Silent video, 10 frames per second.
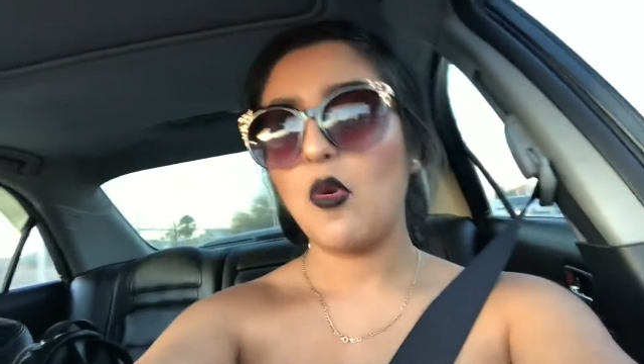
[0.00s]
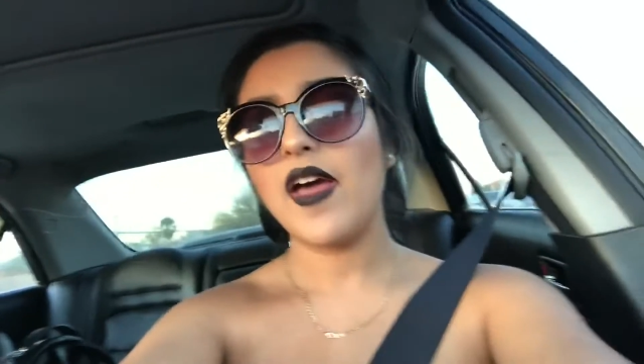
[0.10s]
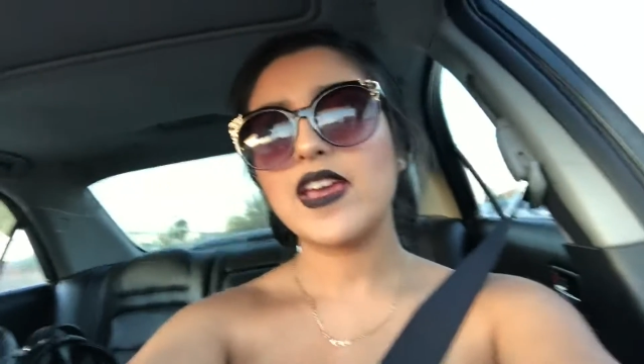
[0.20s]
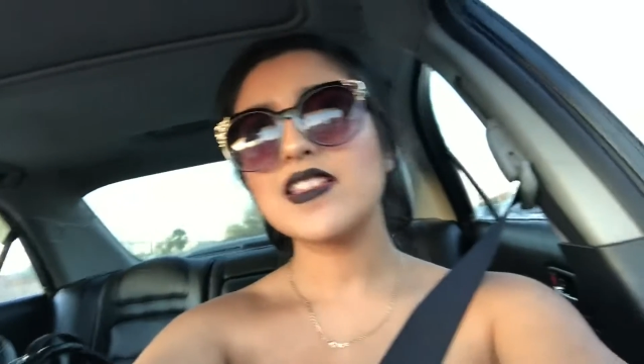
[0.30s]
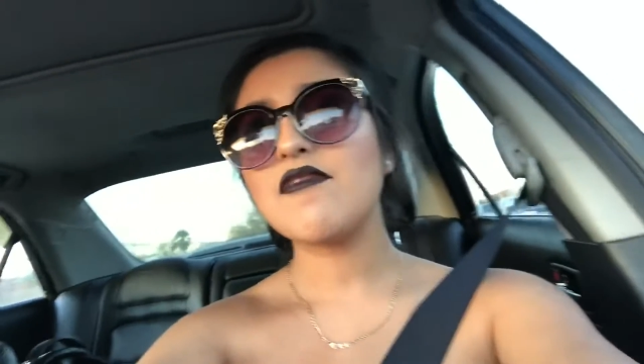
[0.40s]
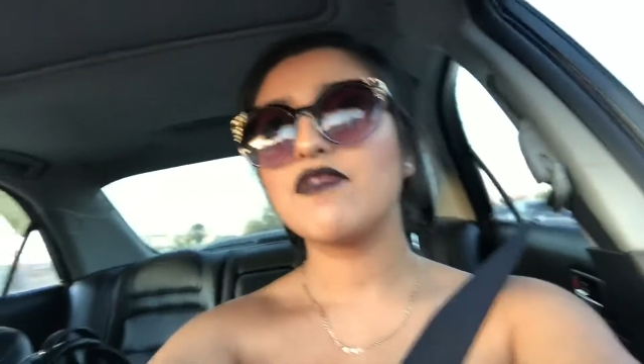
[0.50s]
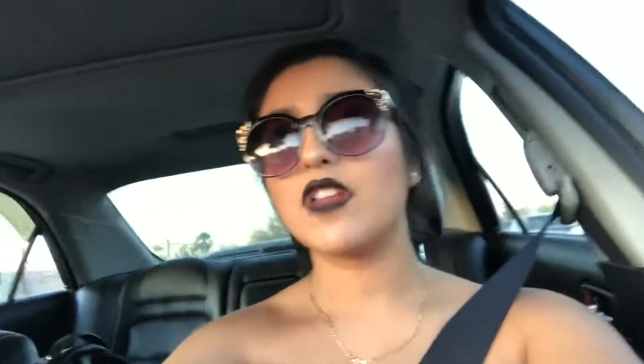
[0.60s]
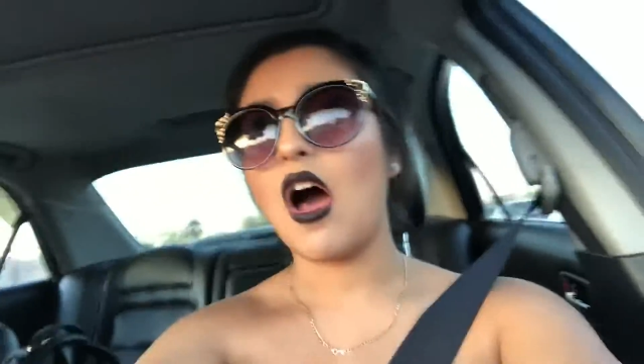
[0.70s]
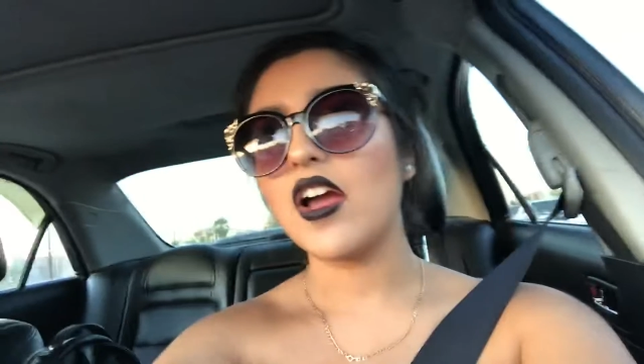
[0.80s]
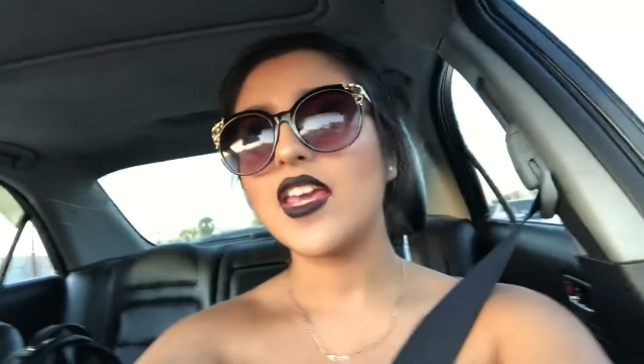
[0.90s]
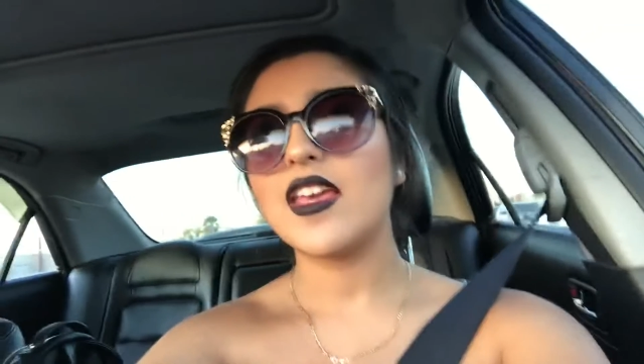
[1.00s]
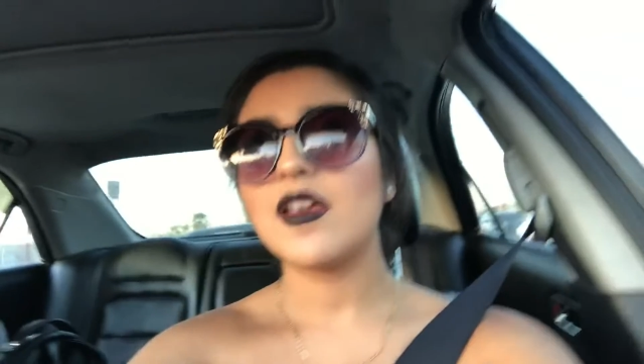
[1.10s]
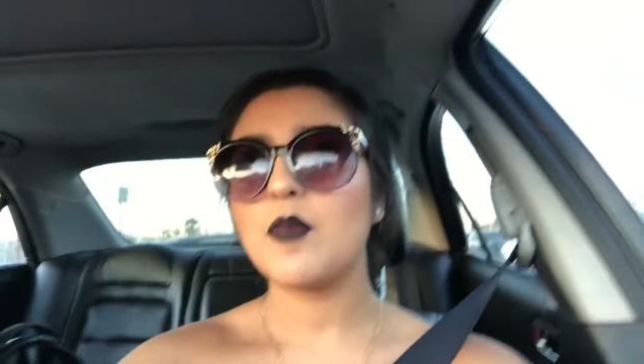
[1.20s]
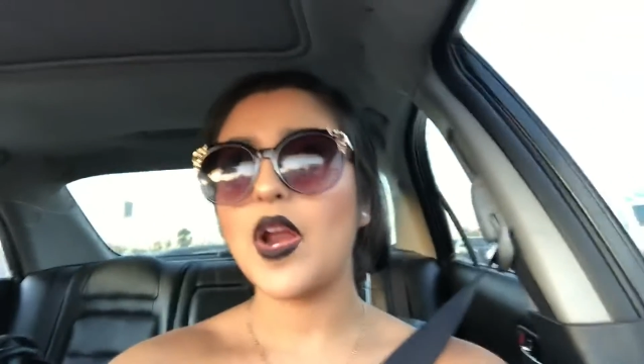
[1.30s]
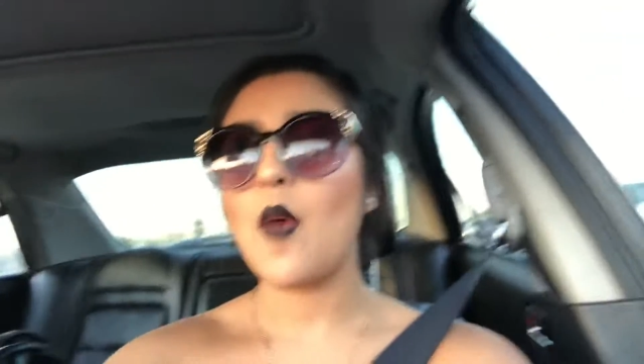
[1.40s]
Well, I guess I'm
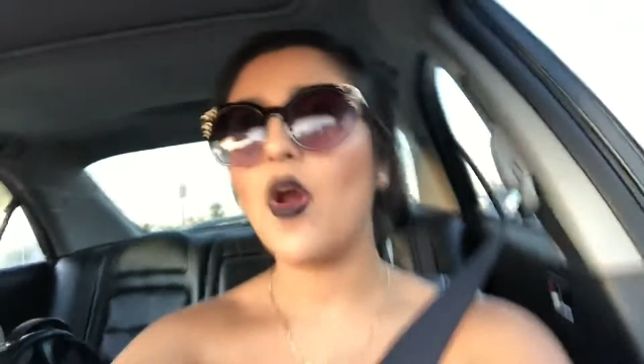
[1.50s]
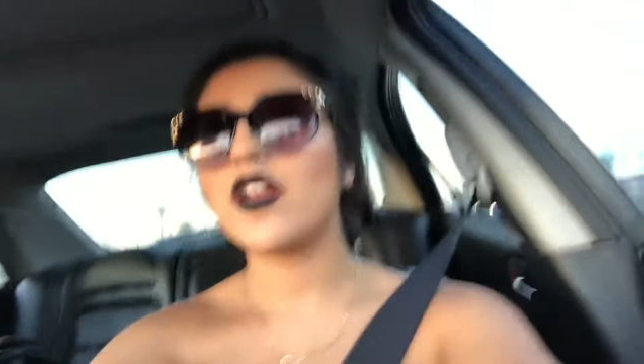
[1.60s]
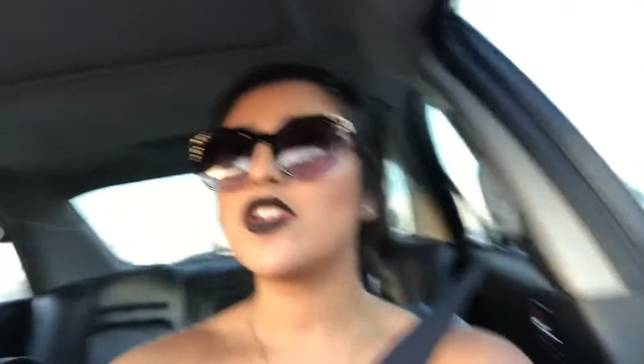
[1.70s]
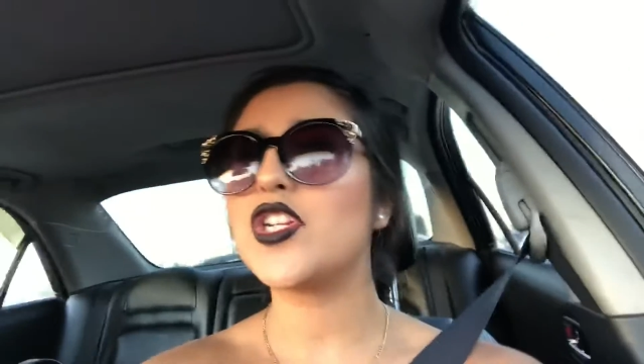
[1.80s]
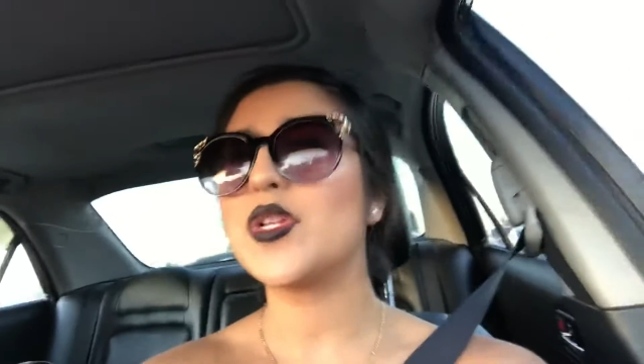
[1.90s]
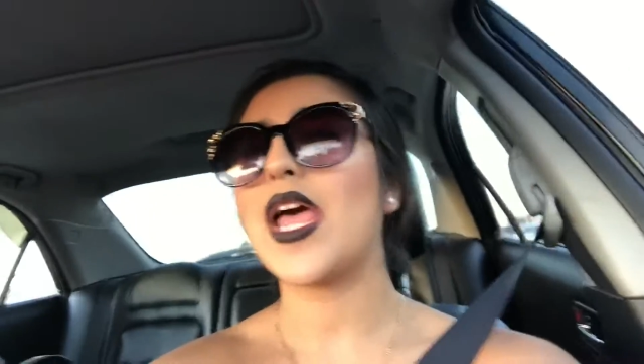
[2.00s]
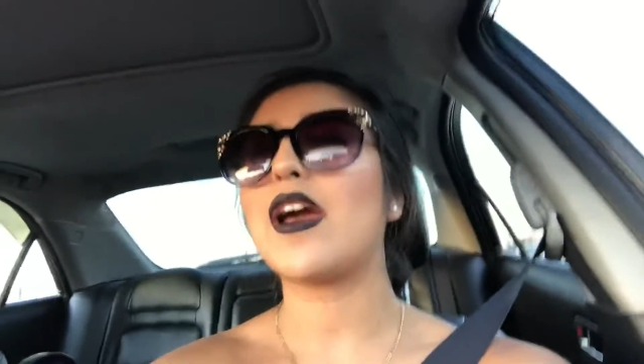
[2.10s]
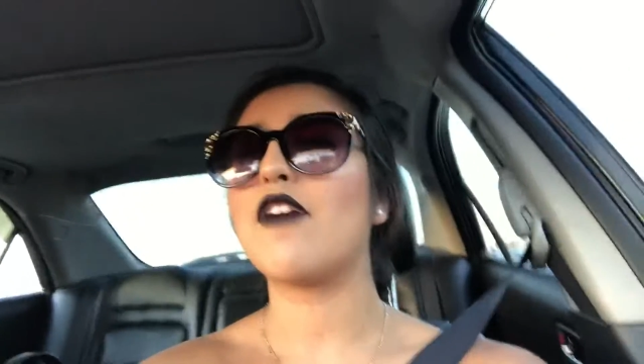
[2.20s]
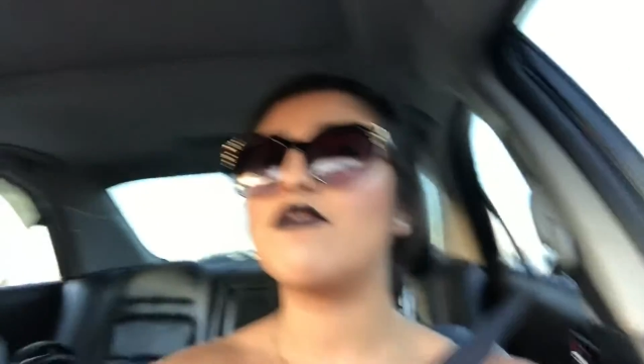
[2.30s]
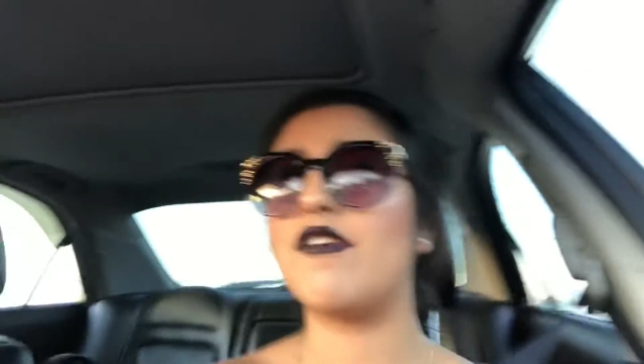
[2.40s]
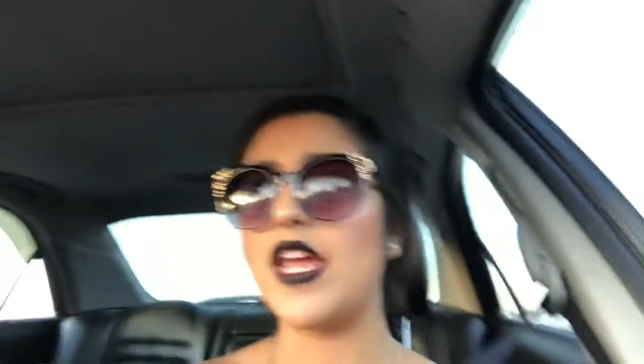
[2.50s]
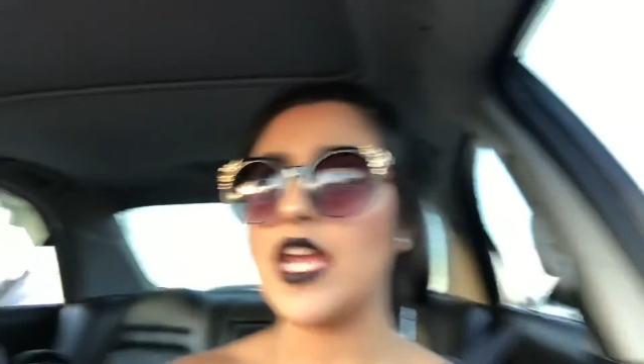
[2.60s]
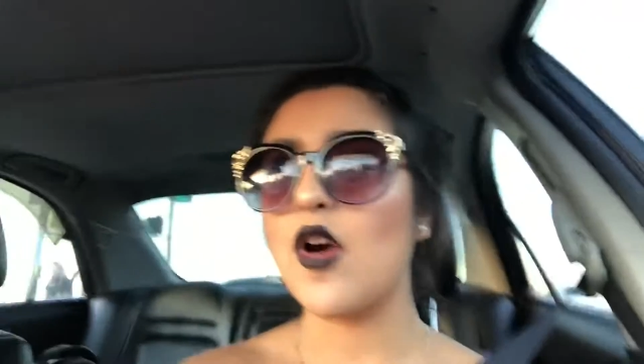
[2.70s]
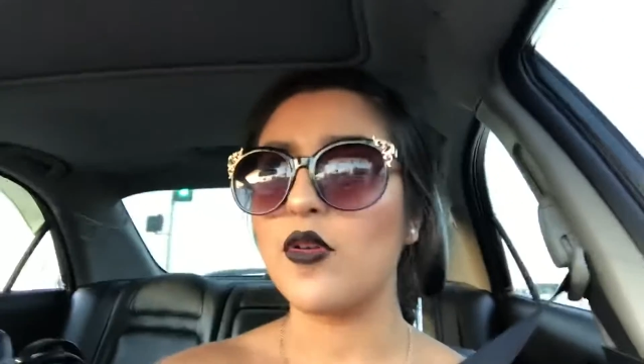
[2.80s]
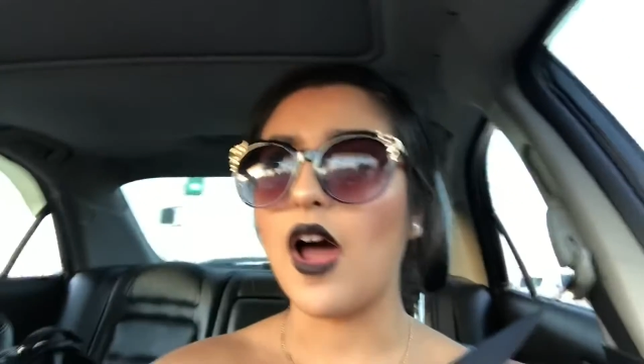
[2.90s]
vlogging, but I wanted to do like a
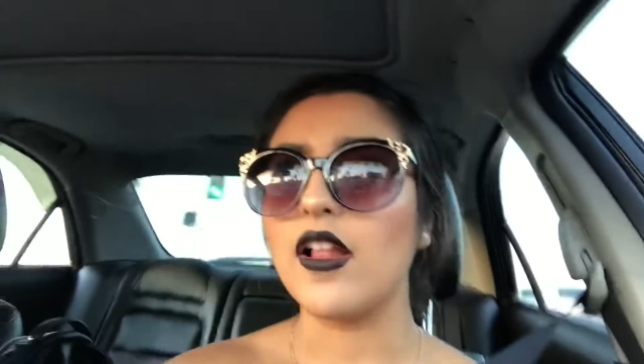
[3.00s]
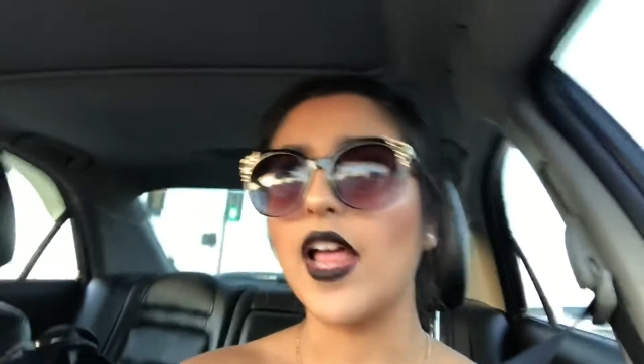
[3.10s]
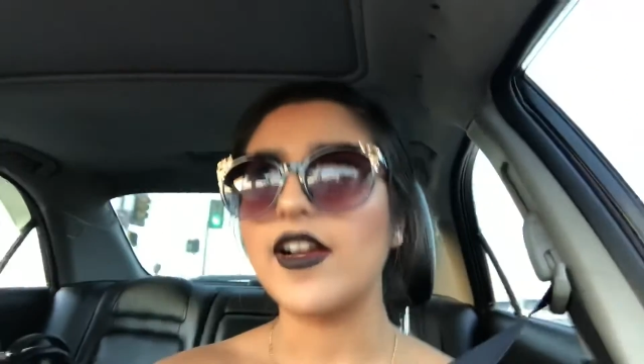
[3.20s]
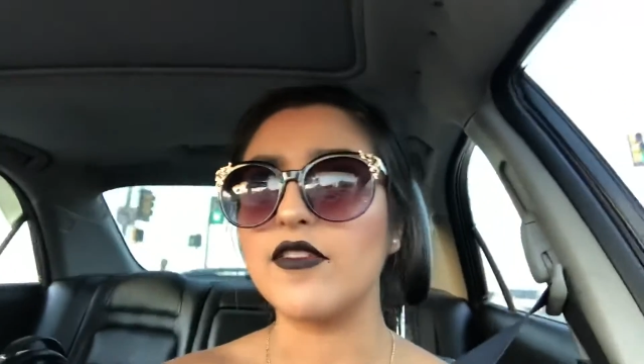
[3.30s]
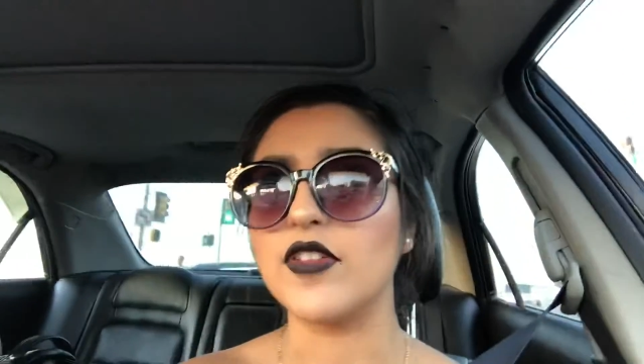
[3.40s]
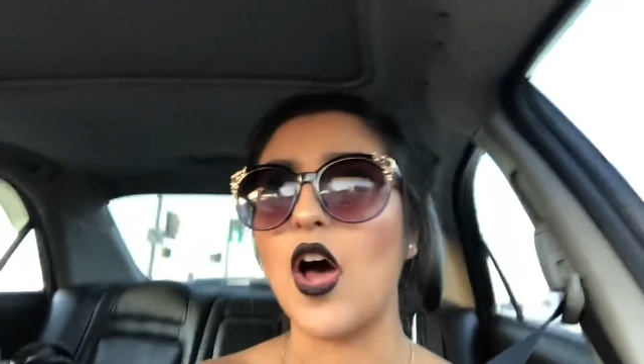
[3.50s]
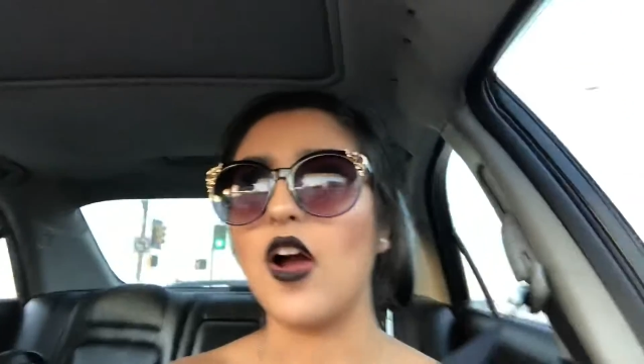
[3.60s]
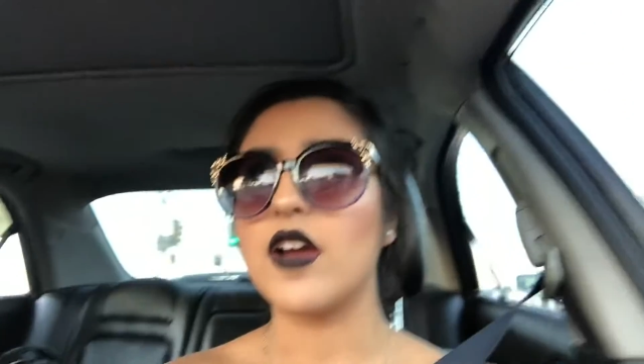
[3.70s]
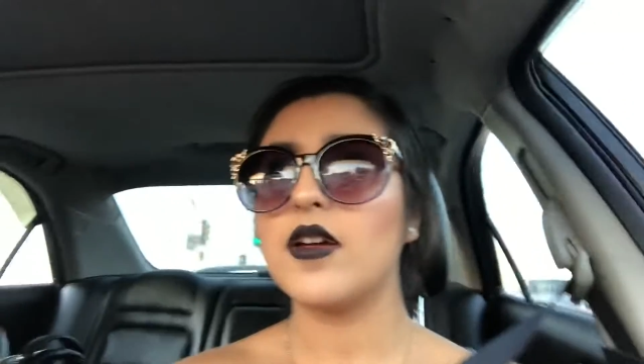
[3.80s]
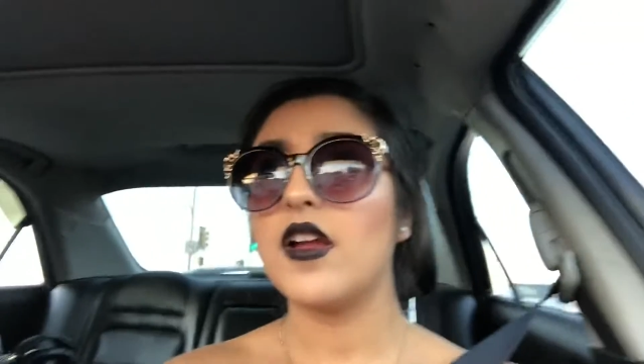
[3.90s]
video, not like a vlog.